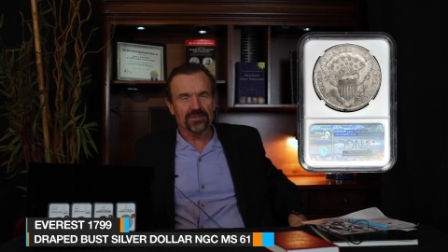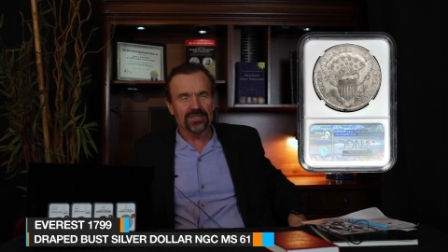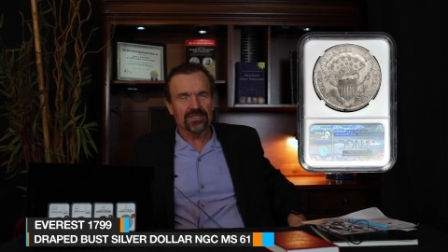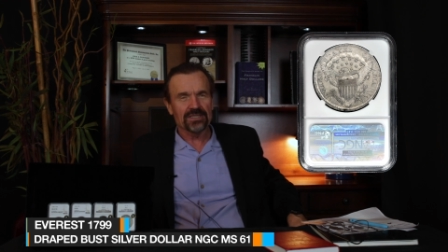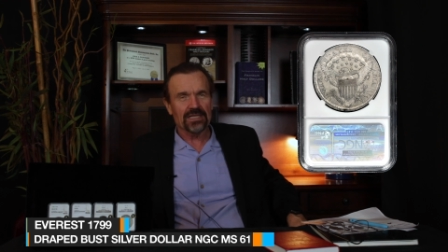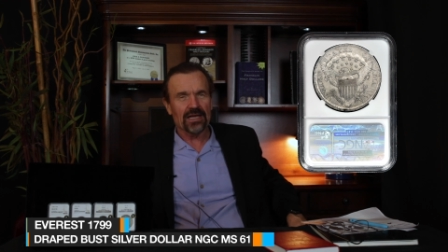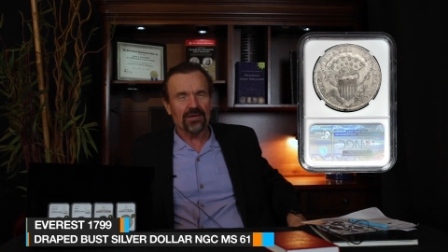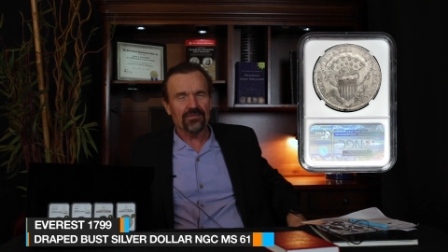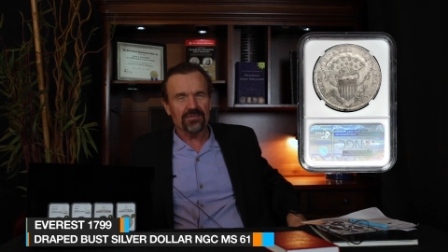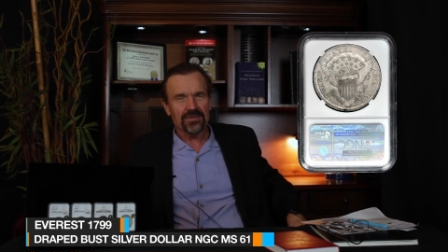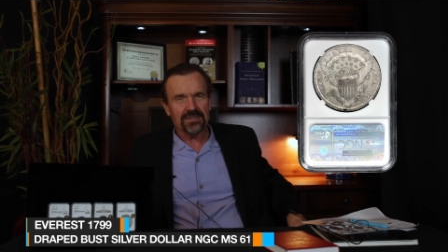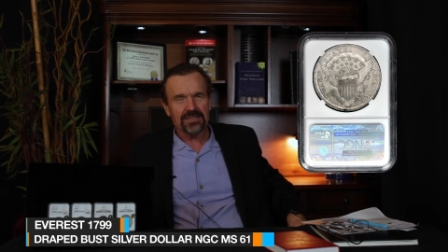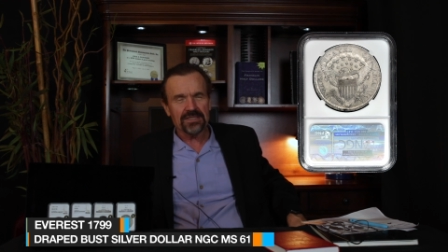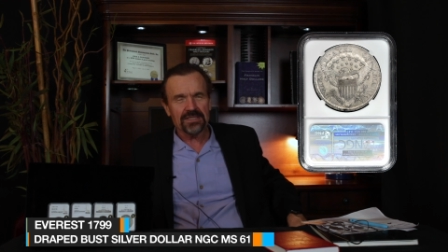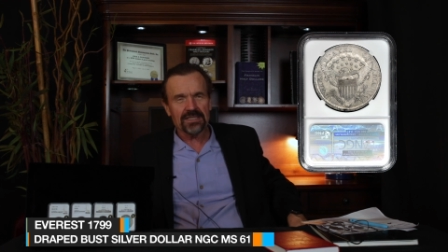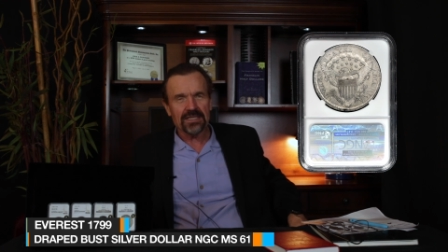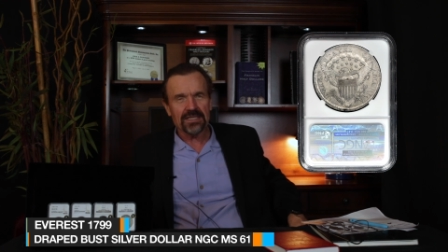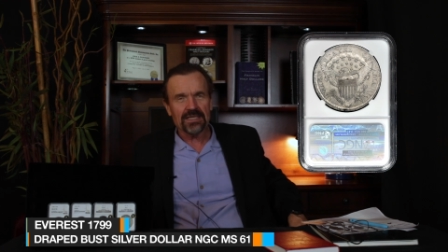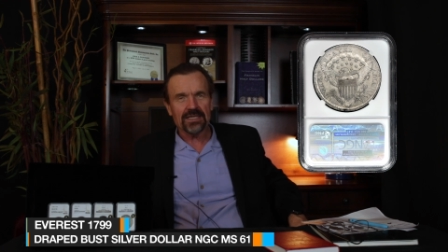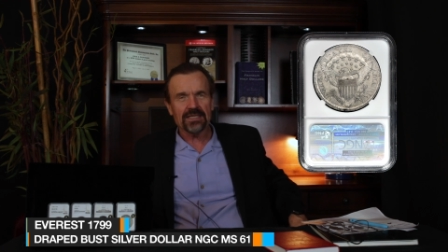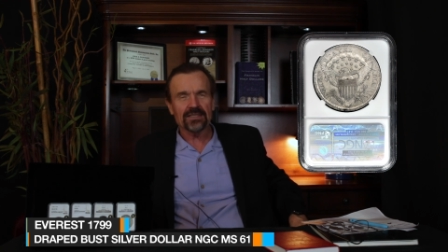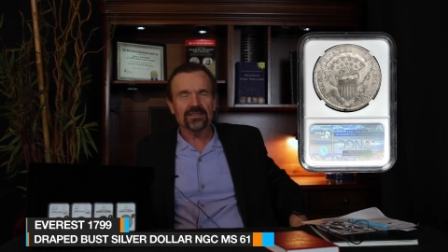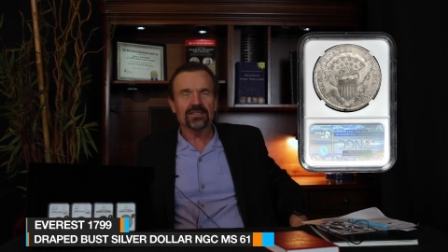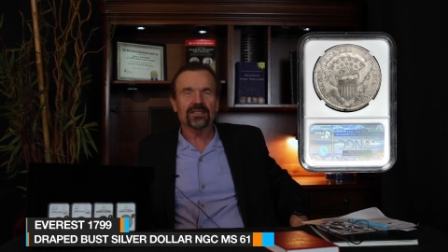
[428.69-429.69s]

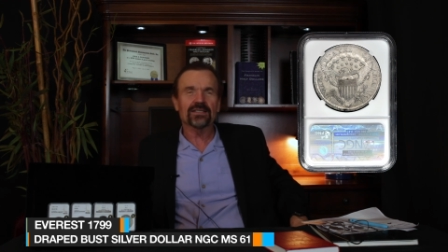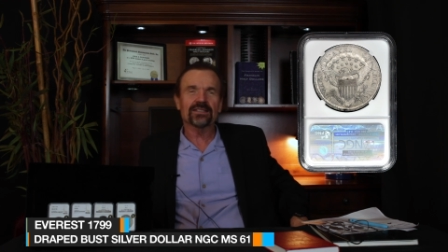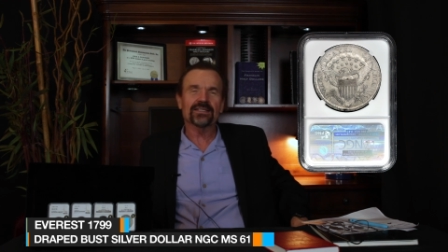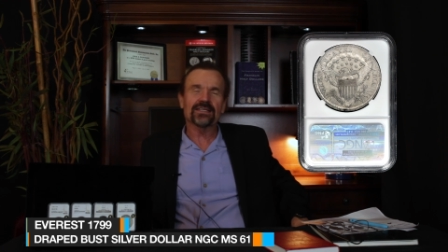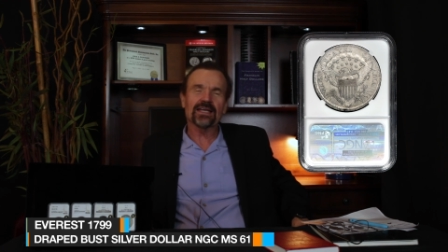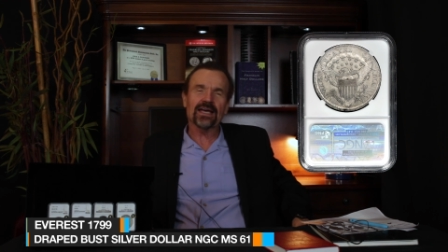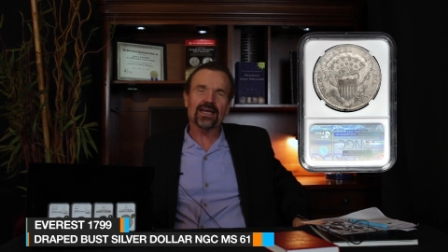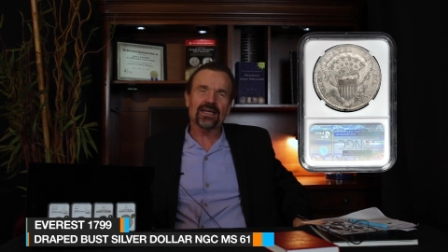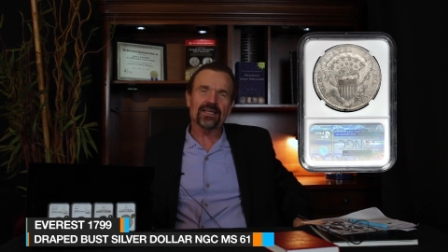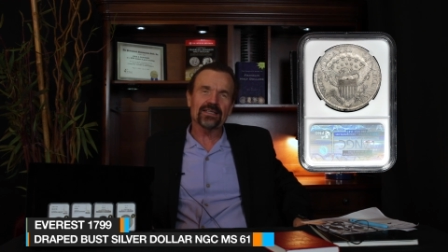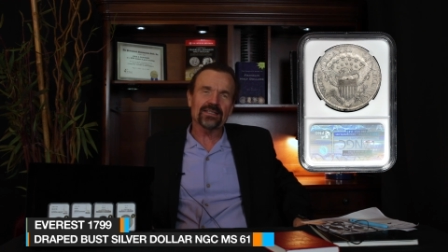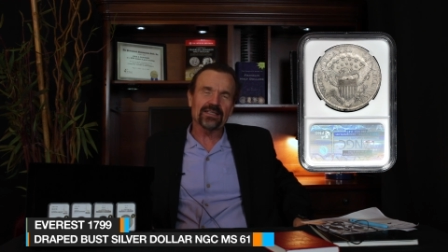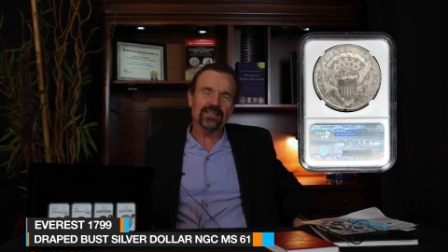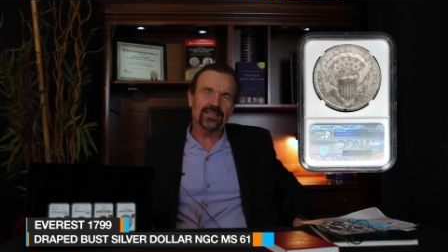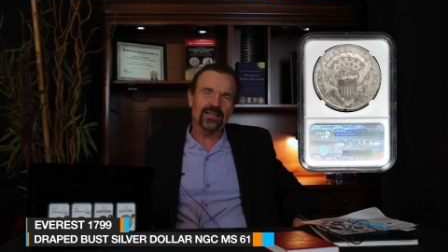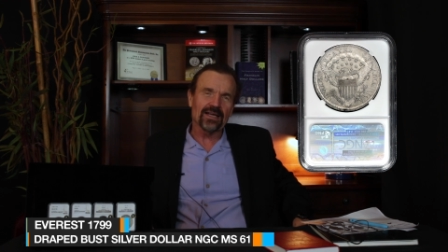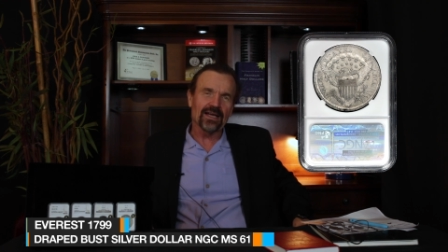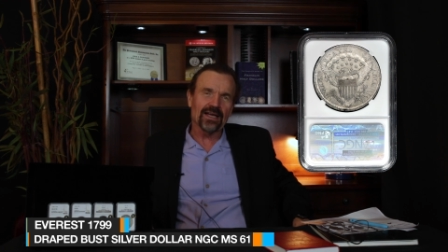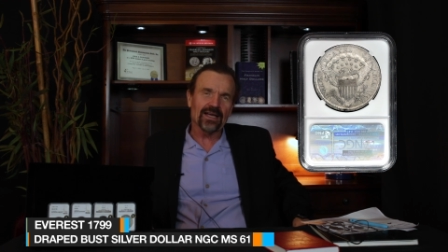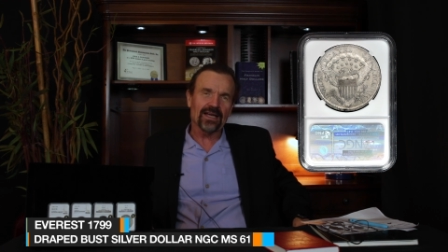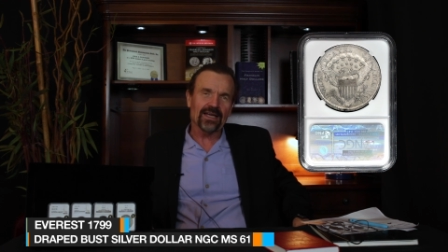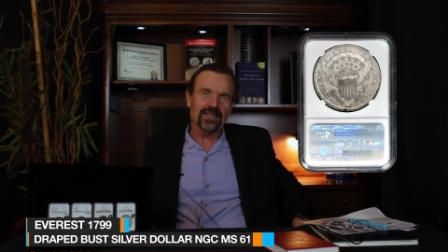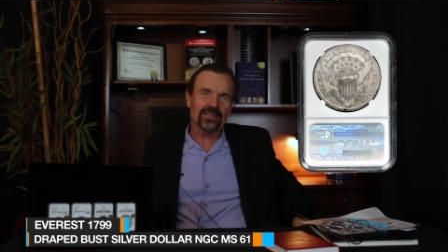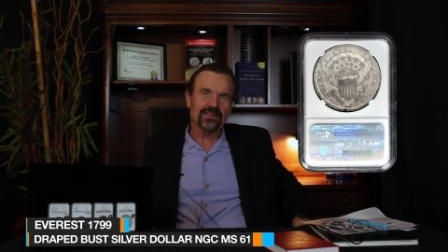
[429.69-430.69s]

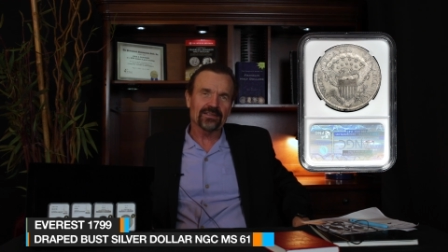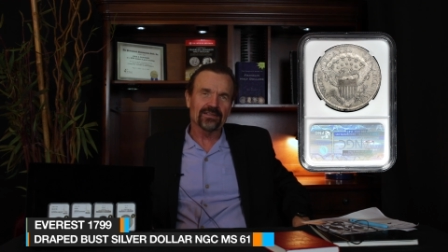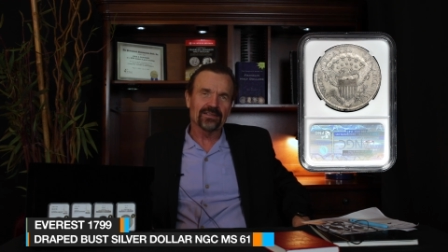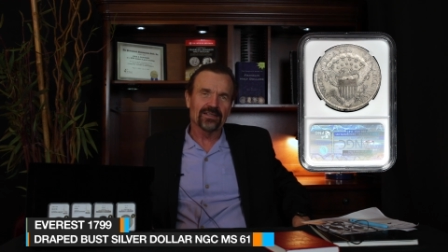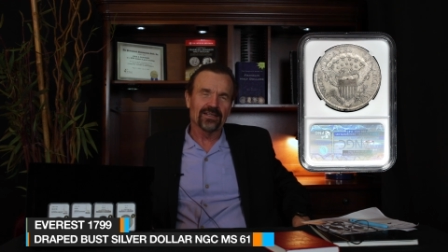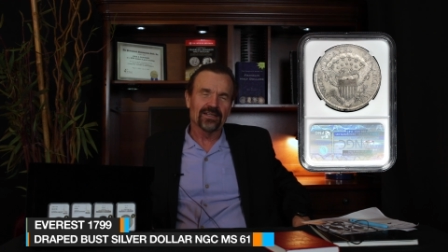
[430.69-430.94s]
1799.